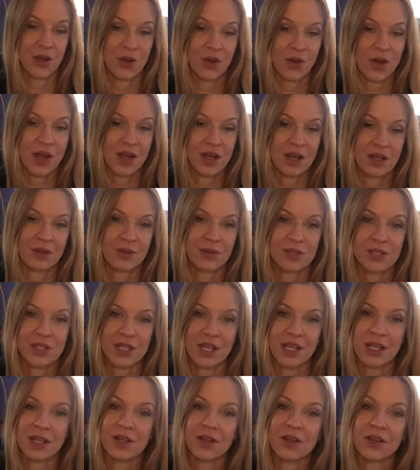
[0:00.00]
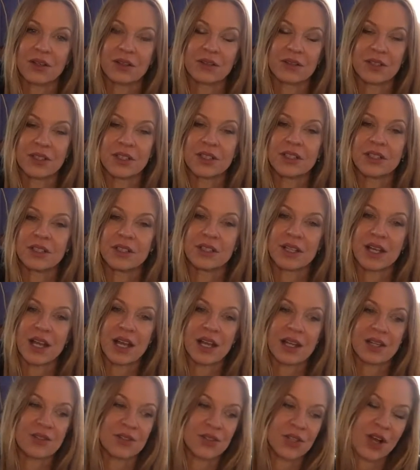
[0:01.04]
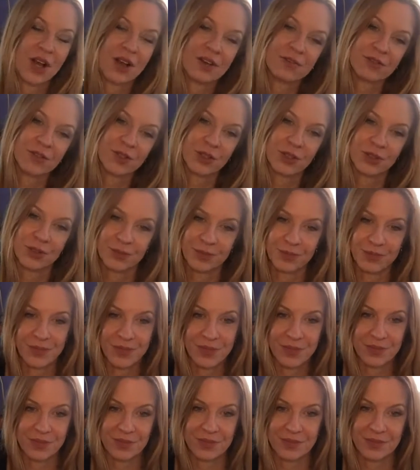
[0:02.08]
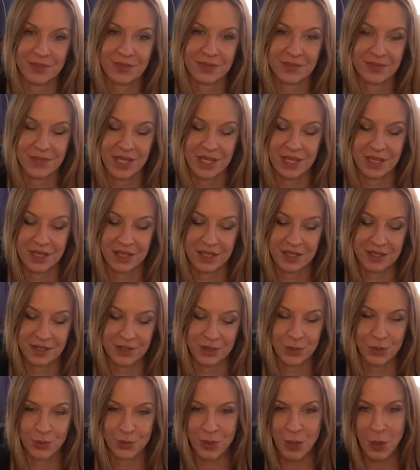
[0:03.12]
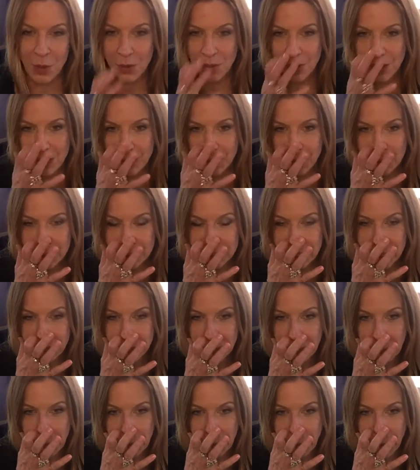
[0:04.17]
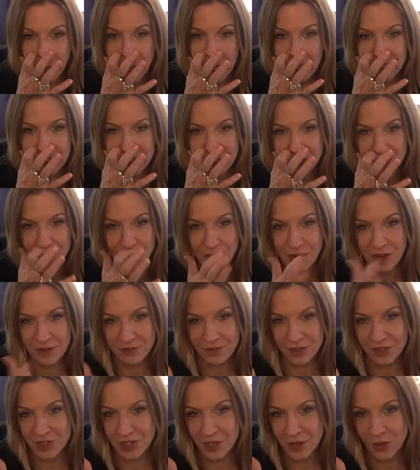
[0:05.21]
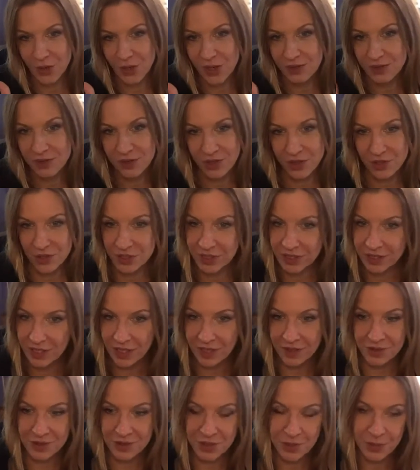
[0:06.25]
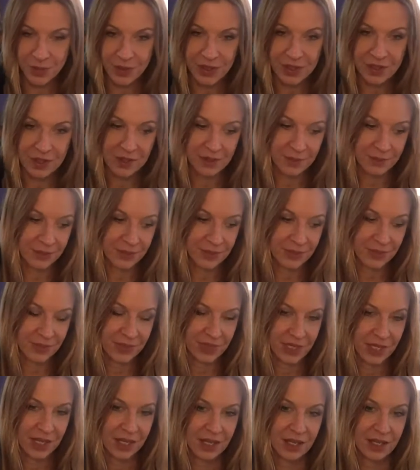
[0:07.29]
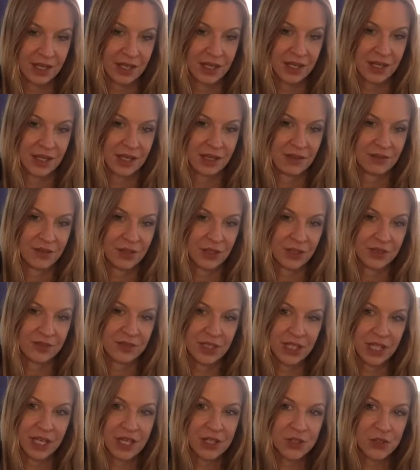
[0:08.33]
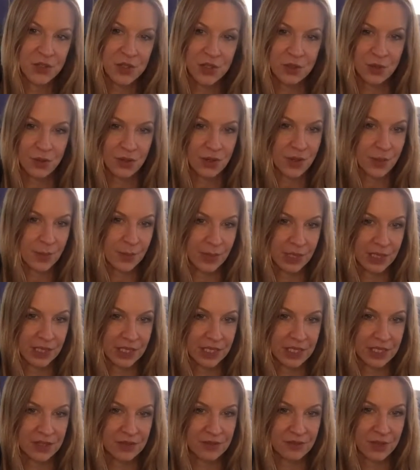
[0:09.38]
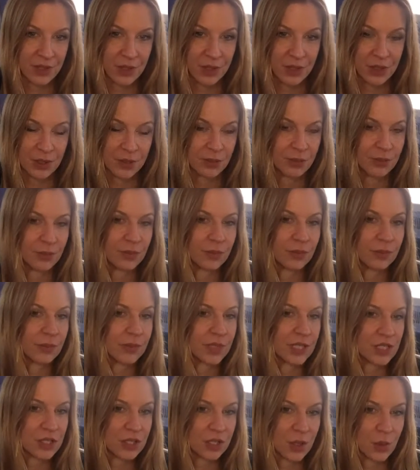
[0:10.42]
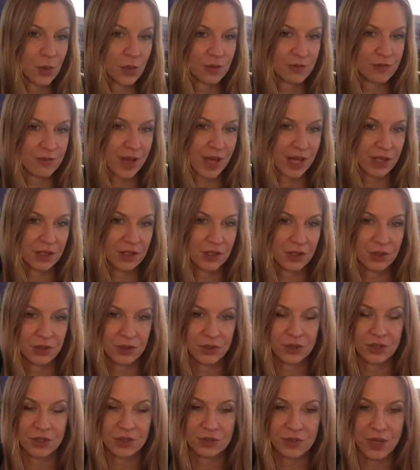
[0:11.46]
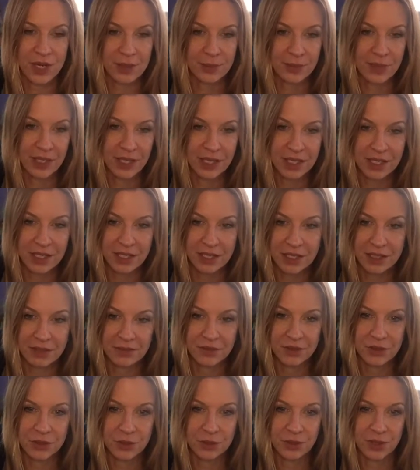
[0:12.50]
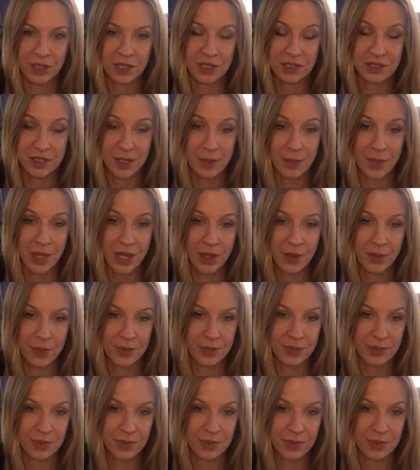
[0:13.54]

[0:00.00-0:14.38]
I was like, I used to offer Zoom yoga a long time ago. I also do offer yoga for $30 a month. If you live in a country where the money is very much lower value, you can write me. I can give you some help,